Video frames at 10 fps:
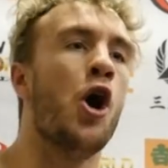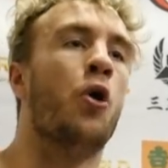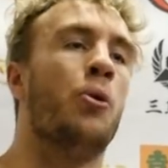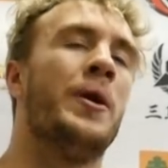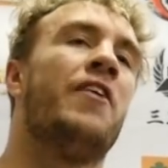
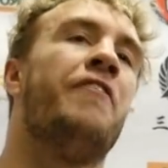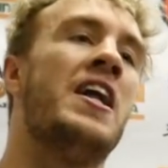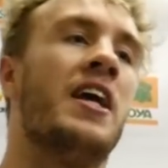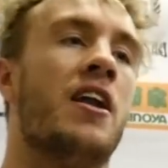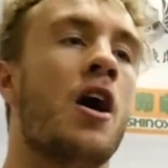will be
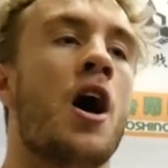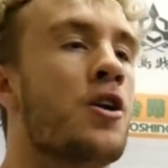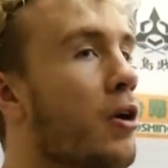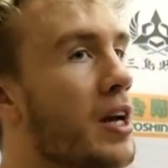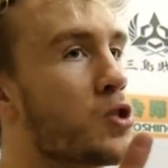defended,
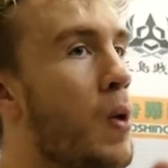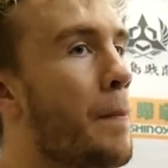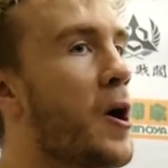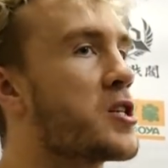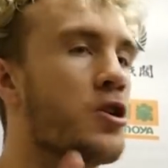not against
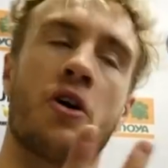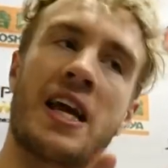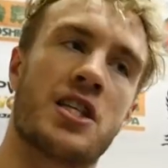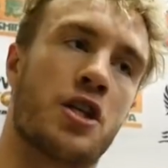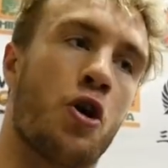one person, not
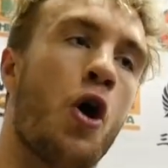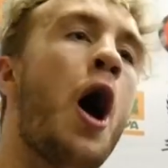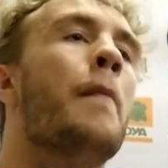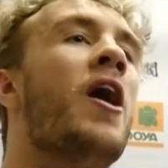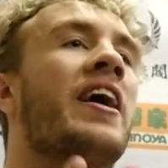against two,
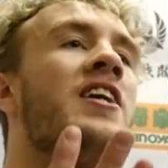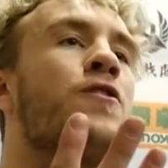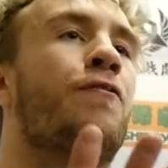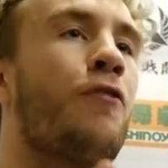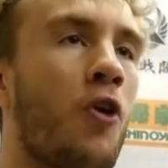but
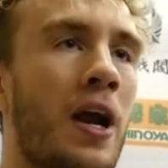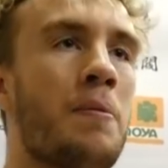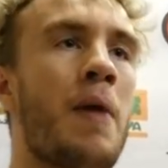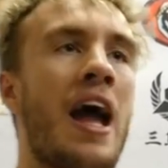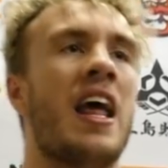against three
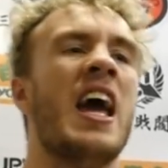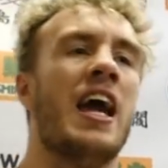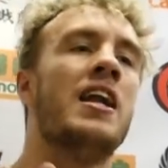men